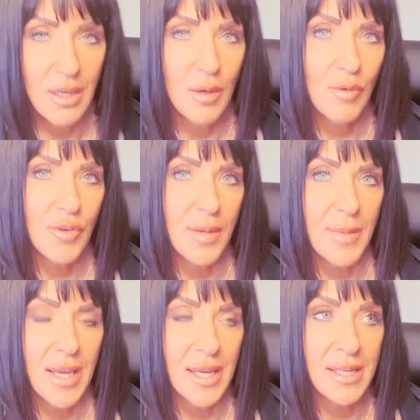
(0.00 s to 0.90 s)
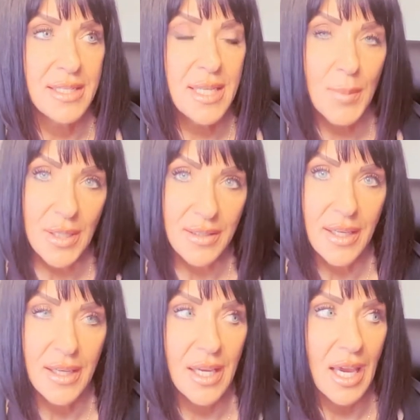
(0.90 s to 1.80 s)
from a
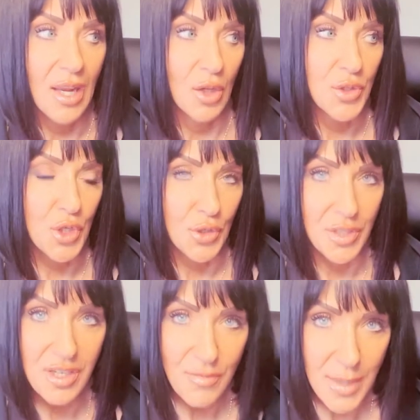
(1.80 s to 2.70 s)
typically an alternative